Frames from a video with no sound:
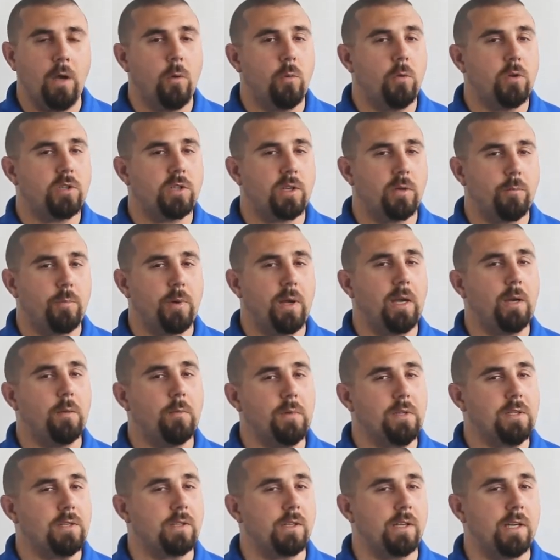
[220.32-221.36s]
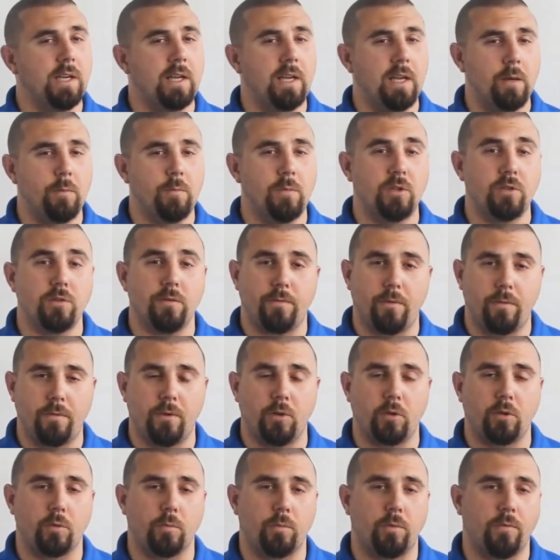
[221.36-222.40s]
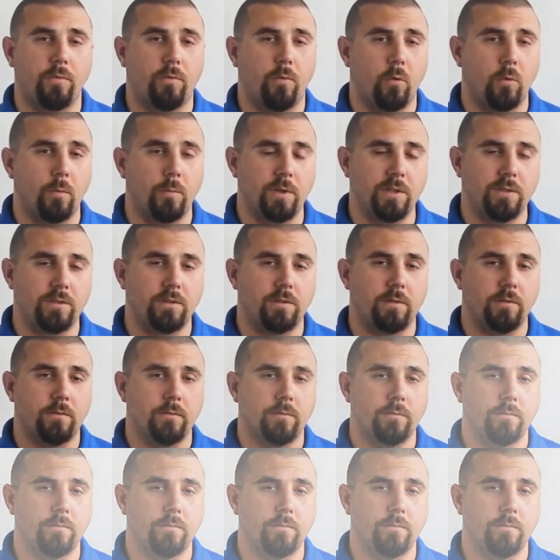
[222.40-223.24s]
which can paint a misleading image of a filter performance.